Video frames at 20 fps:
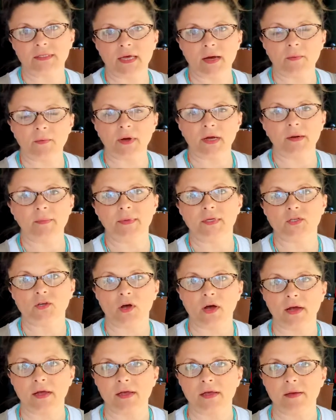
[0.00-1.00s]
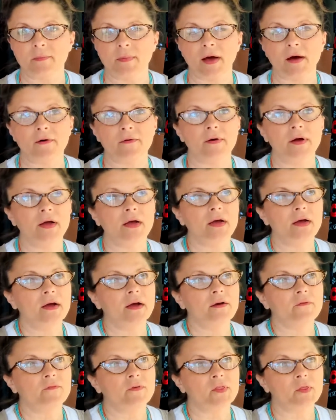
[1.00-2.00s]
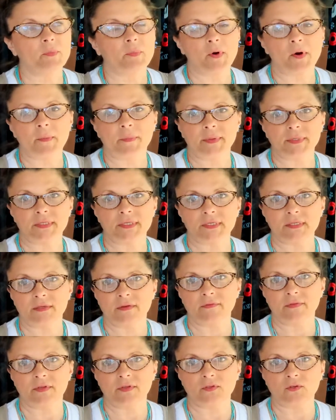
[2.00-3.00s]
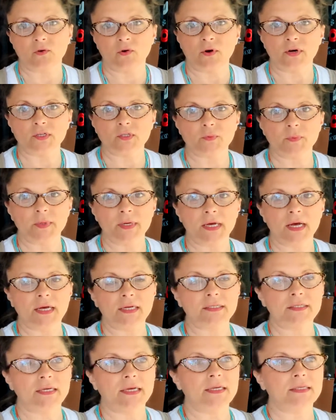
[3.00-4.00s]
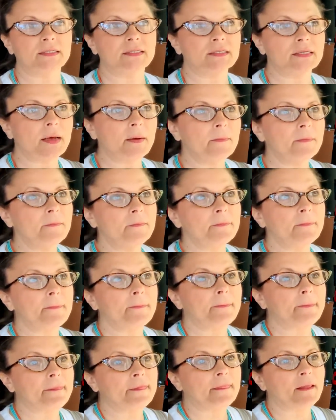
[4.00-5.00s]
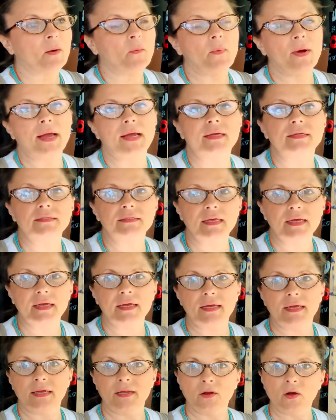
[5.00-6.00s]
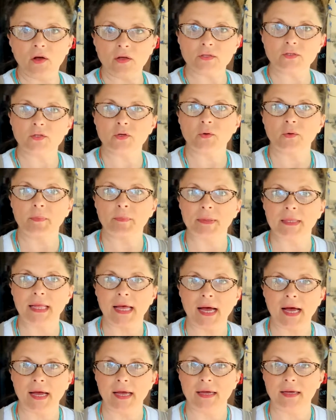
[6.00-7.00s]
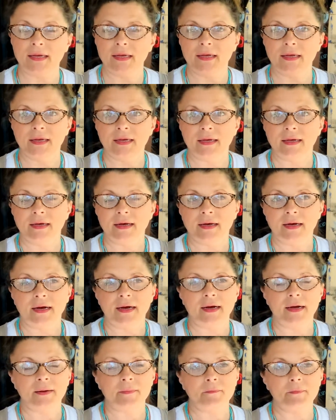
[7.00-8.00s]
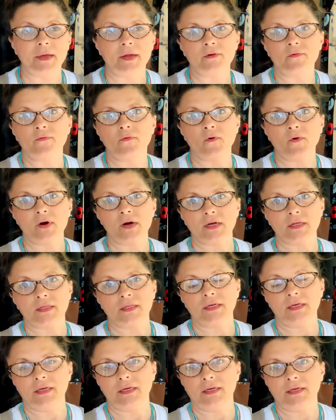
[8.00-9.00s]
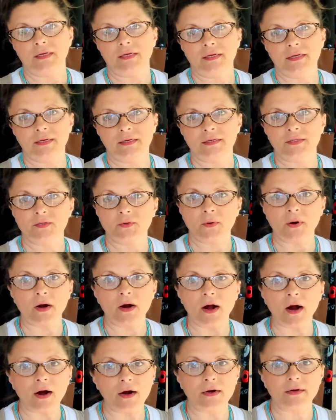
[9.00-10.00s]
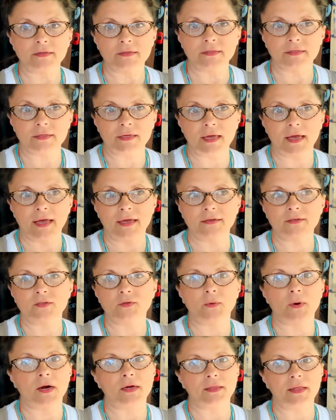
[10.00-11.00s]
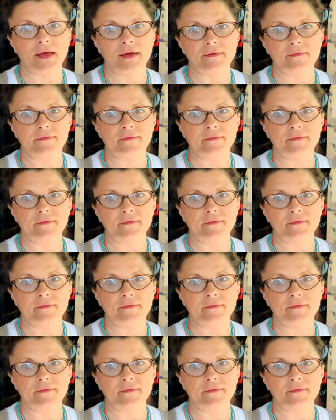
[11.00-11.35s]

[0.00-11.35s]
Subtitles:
that we're going to be talking about for the purposes of this course, because in some ways they can also apply metaphorically to our art and to our life.